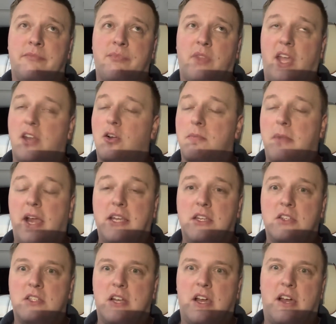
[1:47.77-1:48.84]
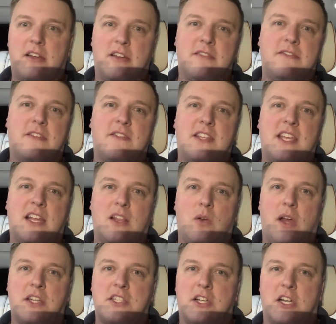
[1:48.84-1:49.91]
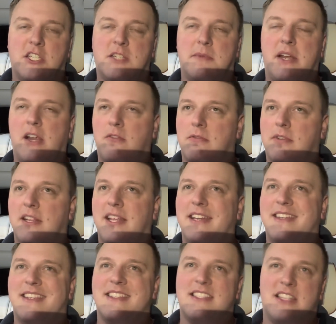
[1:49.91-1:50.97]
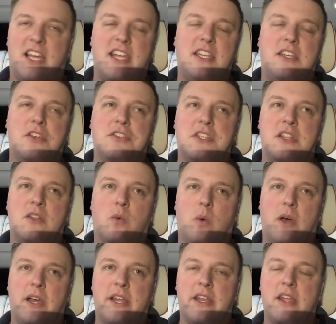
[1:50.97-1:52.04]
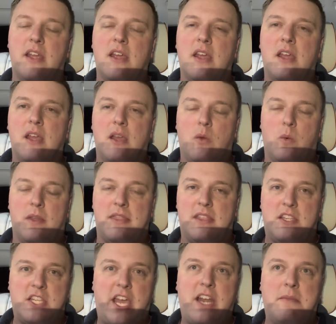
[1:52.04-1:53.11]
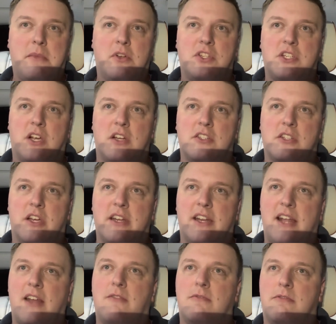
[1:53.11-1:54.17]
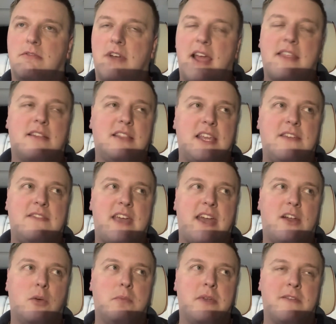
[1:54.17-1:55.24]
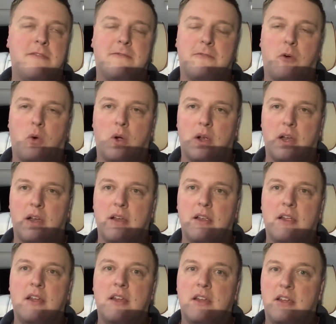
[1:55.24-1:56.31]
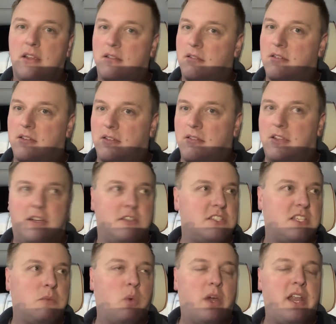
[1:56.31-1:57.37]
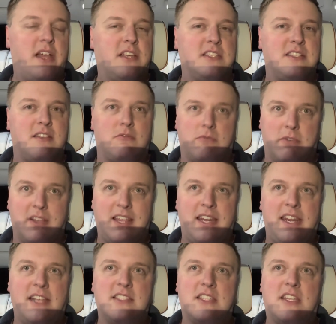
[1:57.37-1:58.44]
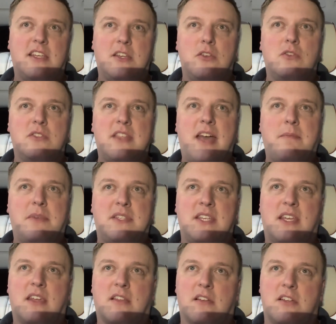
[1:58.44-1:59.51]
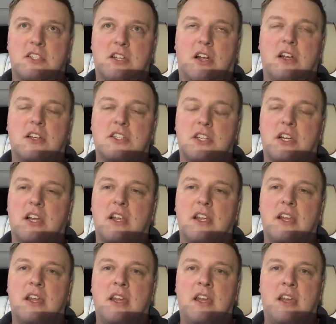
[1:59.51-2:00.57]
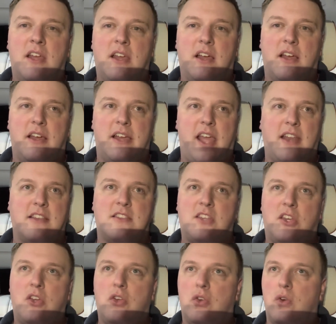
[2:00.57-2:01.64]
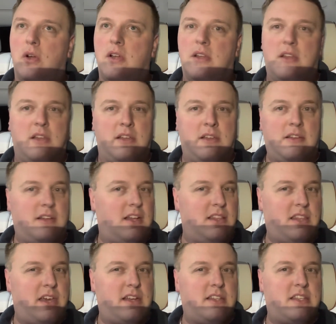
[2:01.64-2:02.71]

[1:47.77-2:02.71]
a 150 kilowatt charger, but I really dislike using the one with the CHAdeMO charger on it. I'd rather leave that open for, you know, someone else that really needs to use that particular charger. And two, a lot of